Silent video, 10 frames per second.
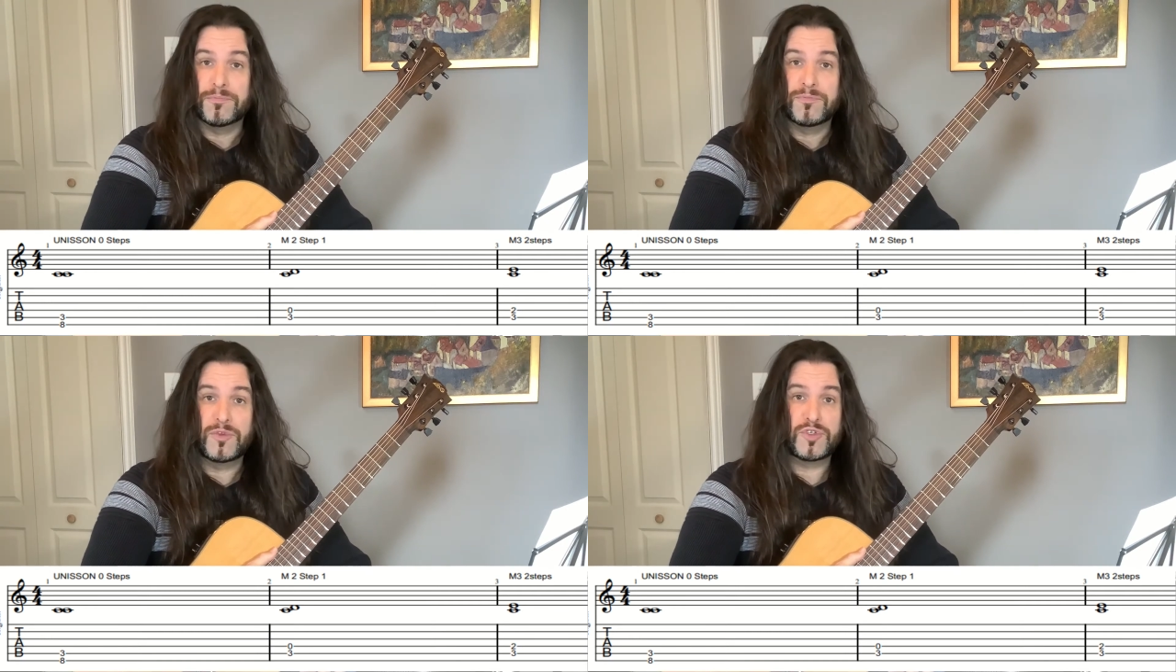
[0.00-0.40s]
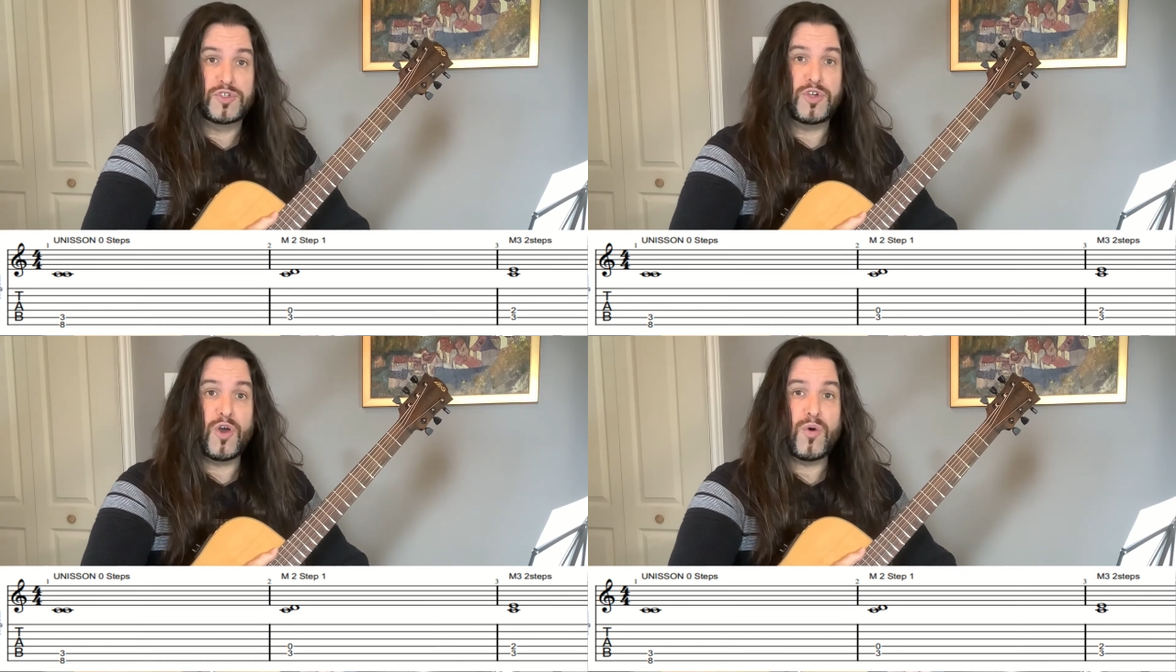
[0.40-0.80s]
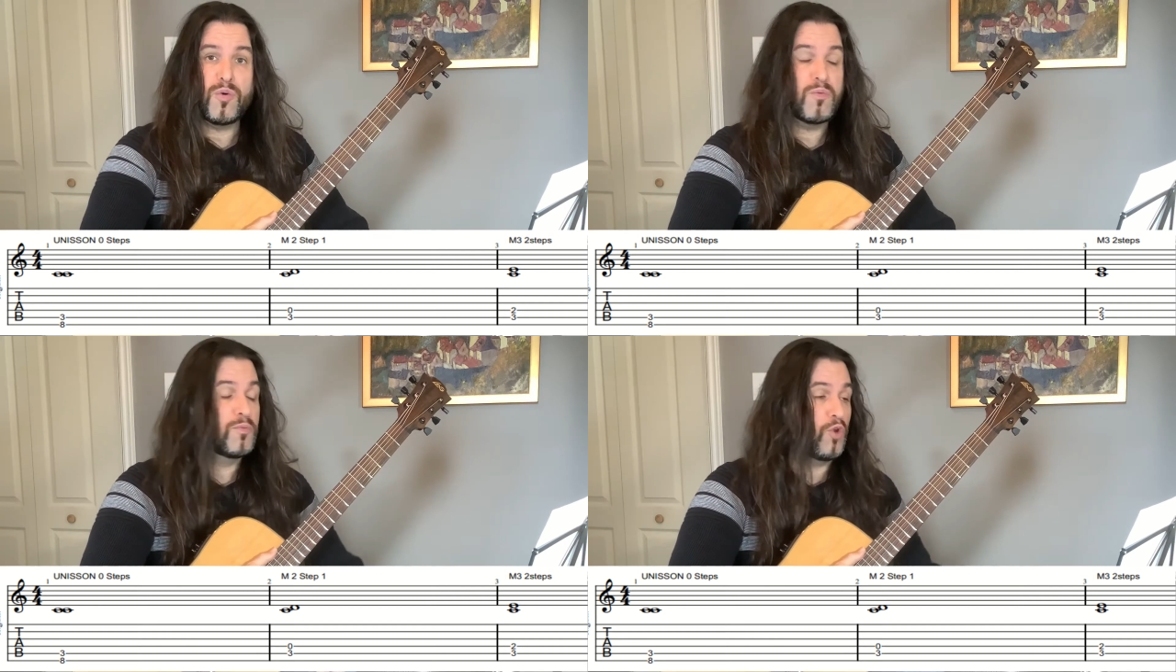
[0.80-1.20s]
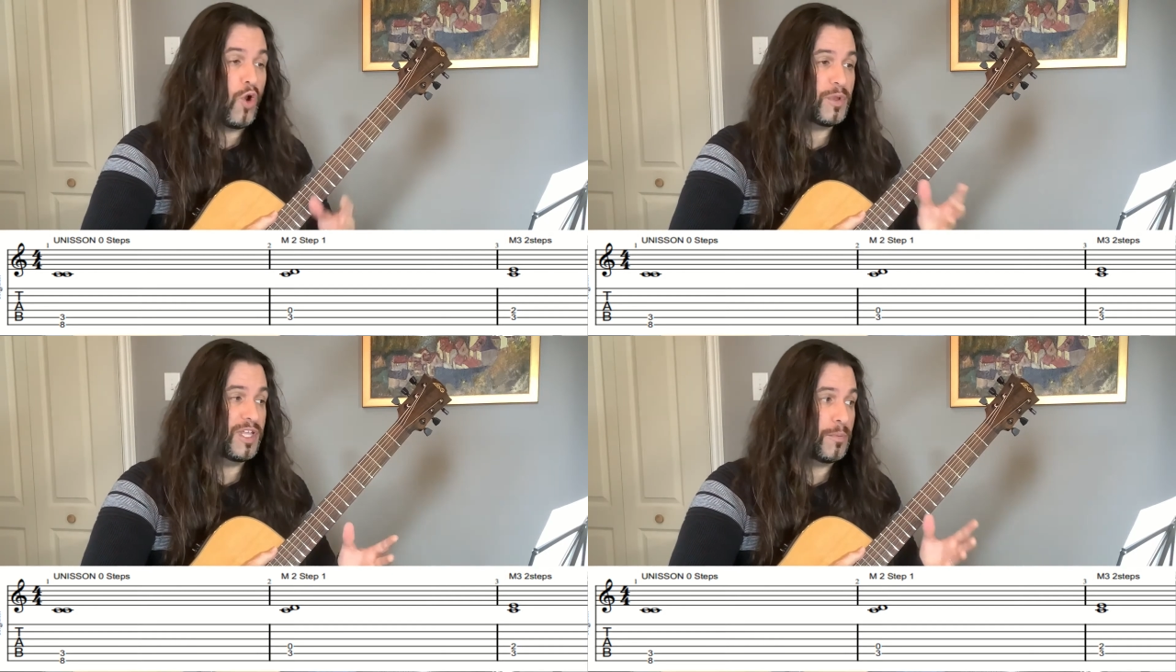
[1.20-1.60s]
There's
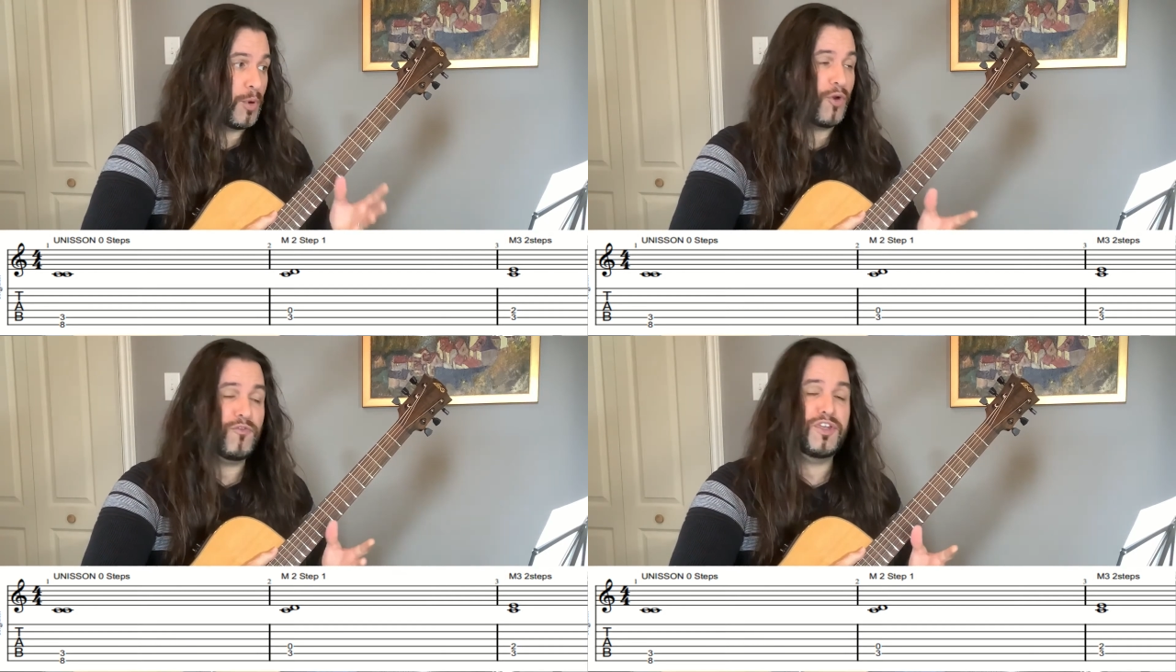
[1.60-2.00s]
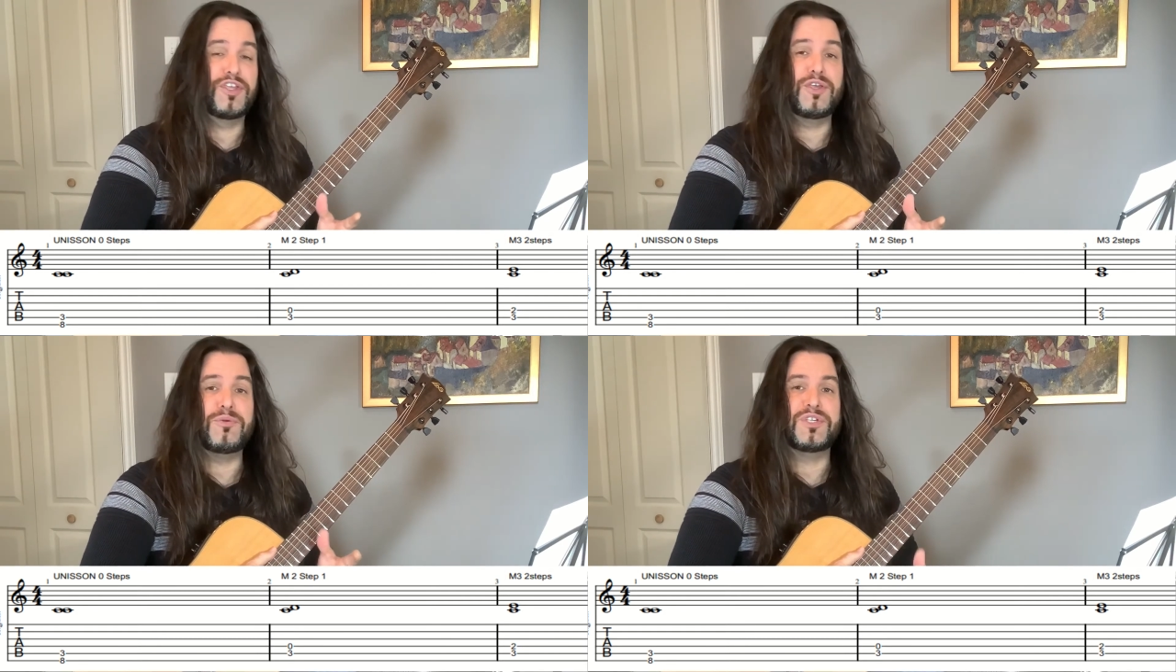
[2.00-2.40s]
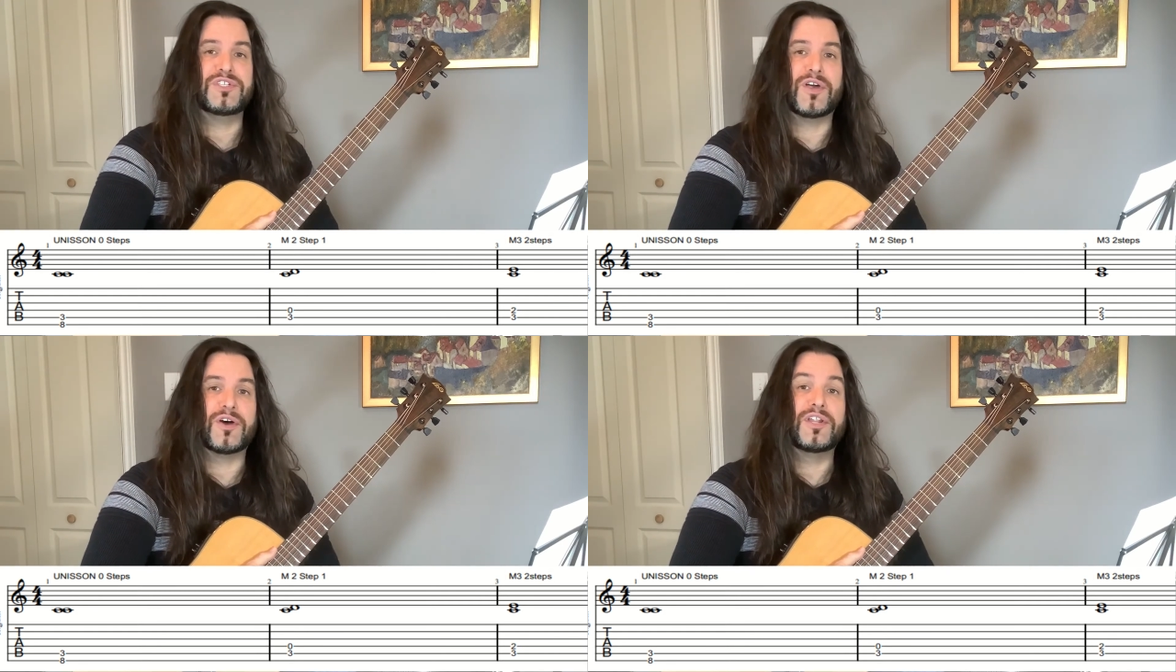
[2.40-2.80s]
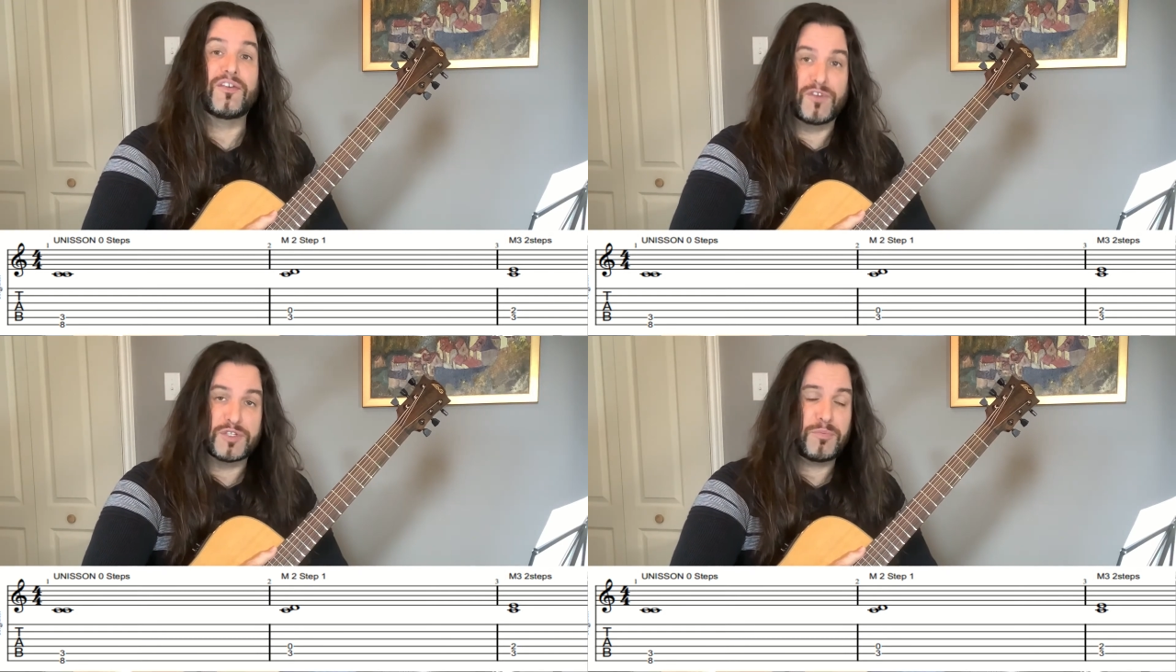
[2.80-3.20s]
normally a perfect unison,
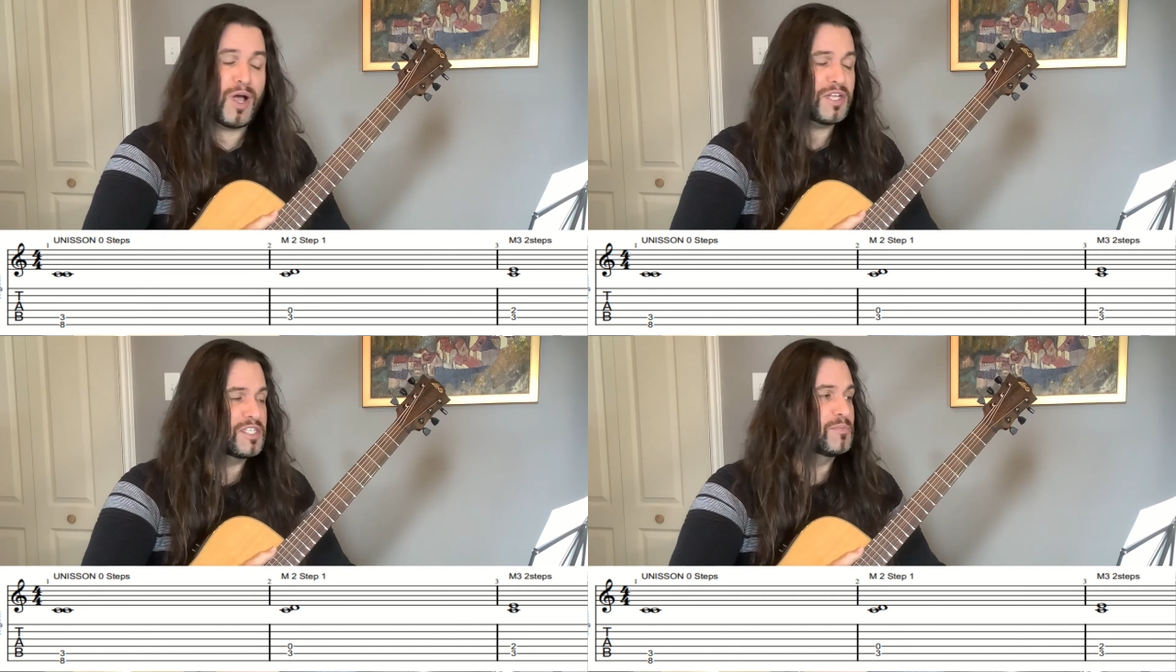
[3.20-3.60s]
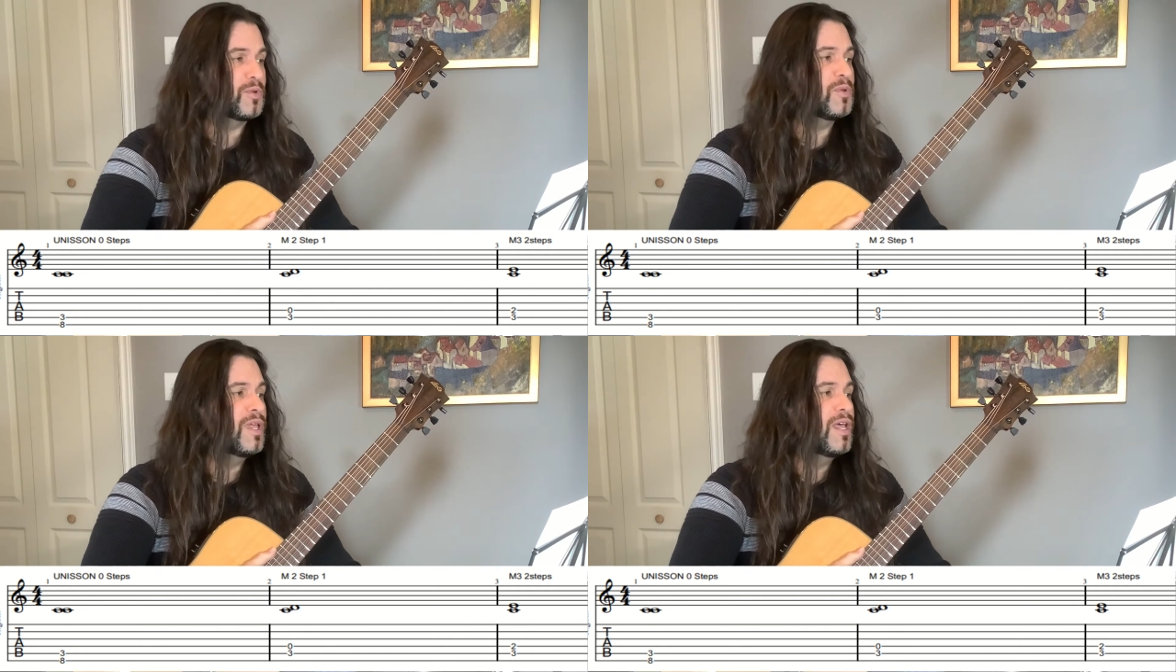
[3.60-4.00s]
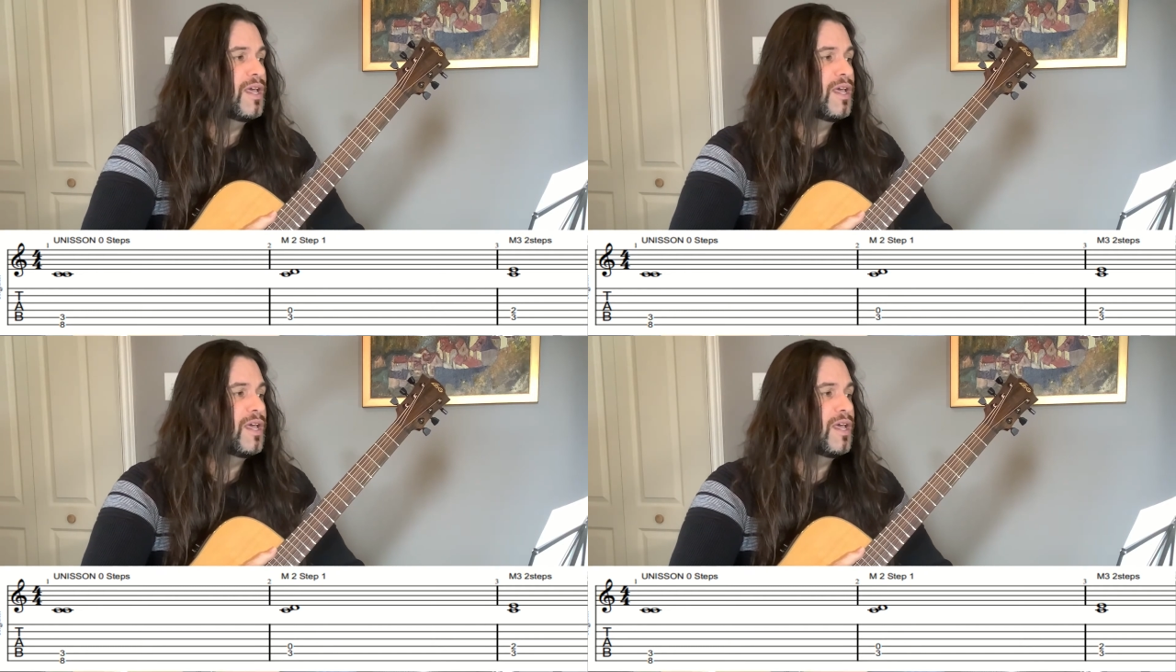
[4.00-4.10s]
if it's possible.